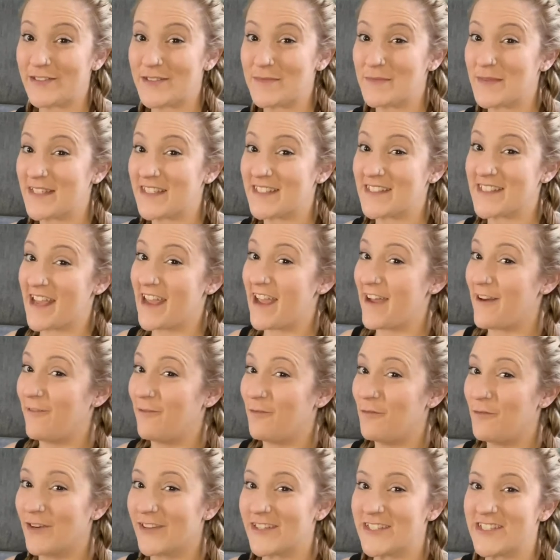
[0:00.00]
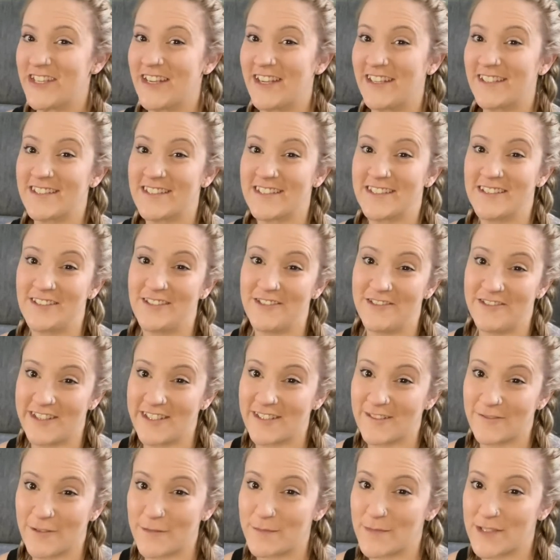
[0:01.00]
because I have one chance to do
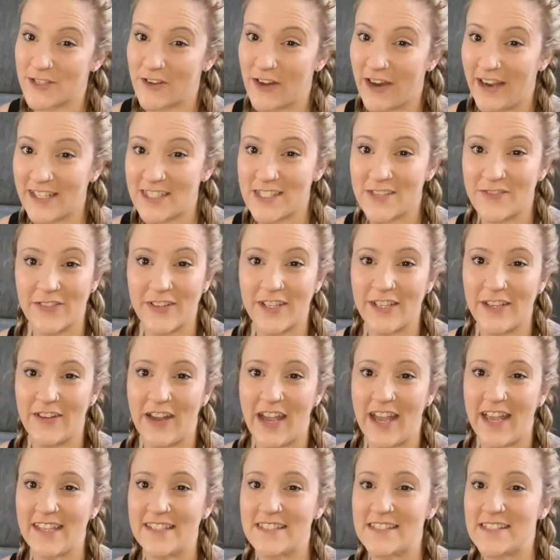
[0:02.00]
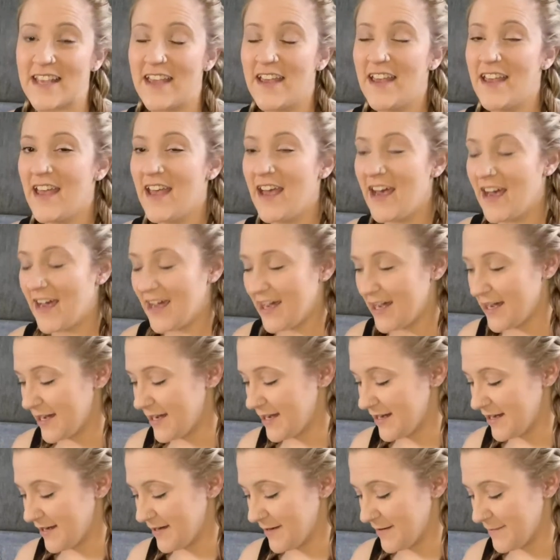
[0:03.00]
this from scratch for you guys.
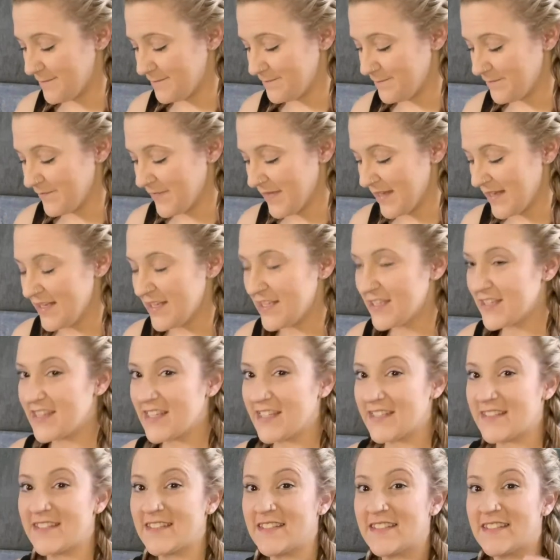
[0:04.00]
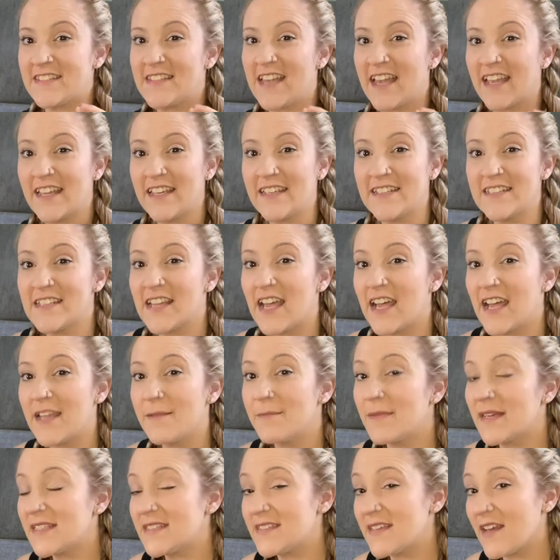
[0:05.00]
The second time
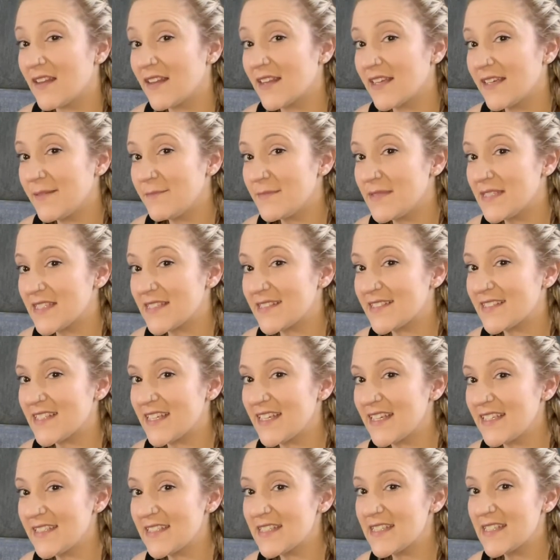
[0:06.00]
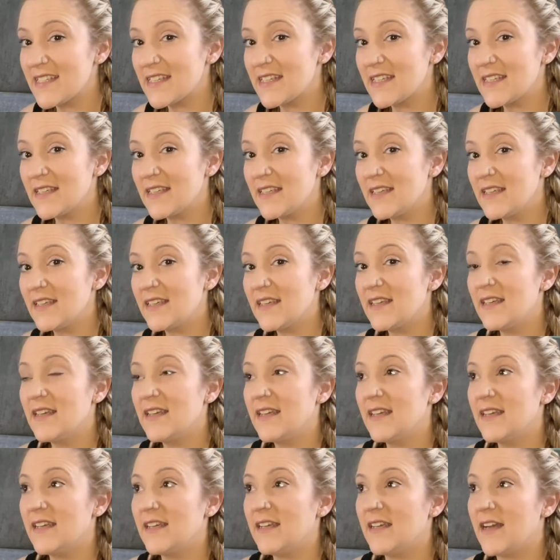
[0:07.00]
I tell him to sit,
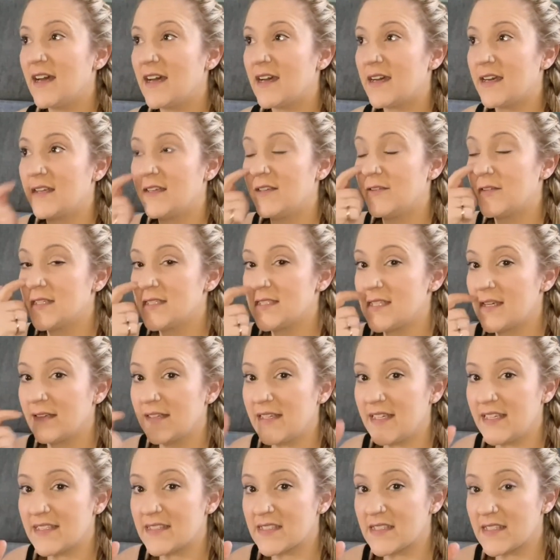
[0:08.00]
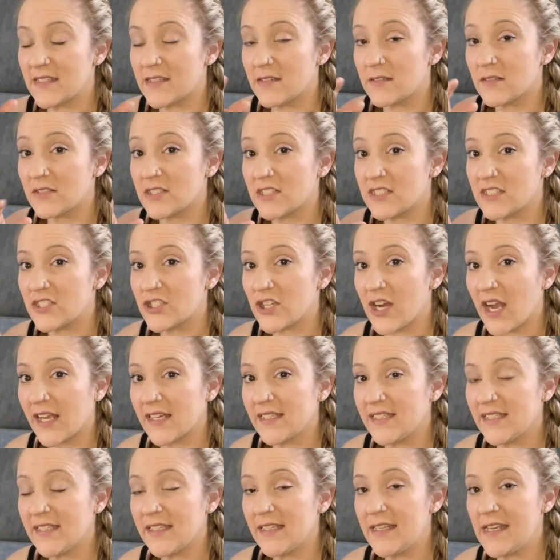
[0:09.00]
you could tell he gets a little
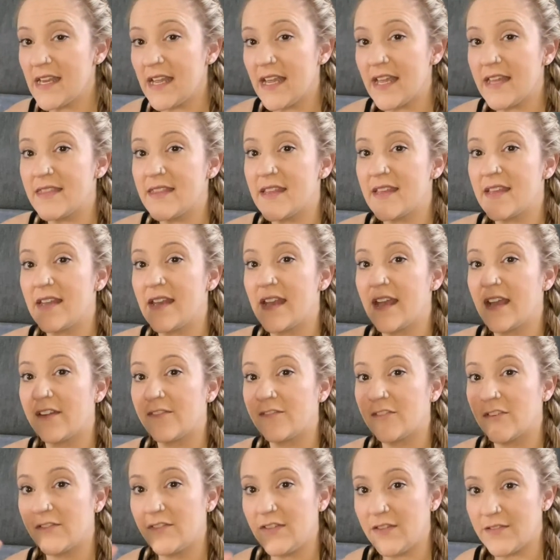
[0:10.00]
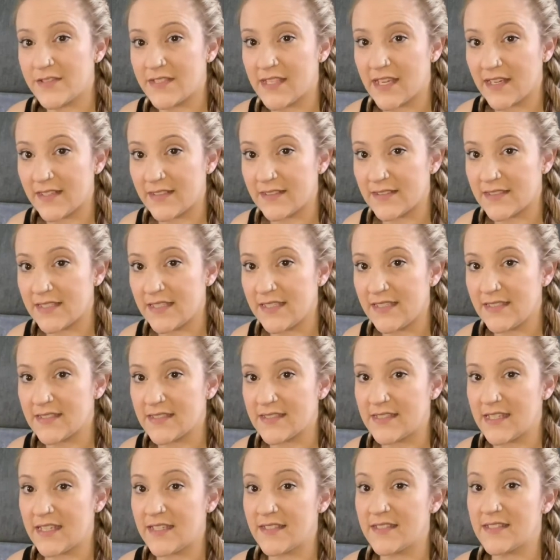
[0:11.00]
distracted, and then after a few seconds he
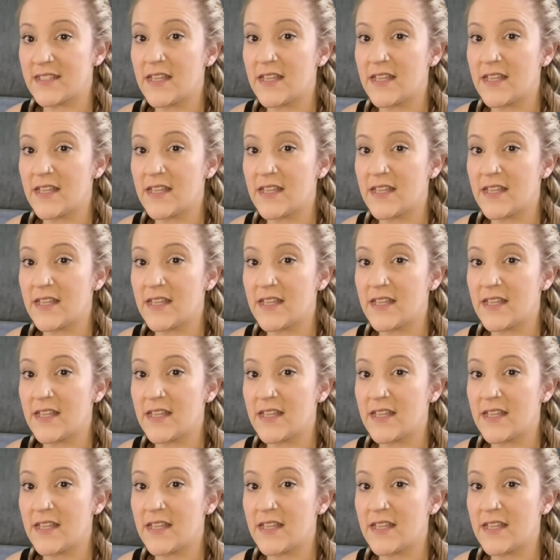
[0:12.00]
sits.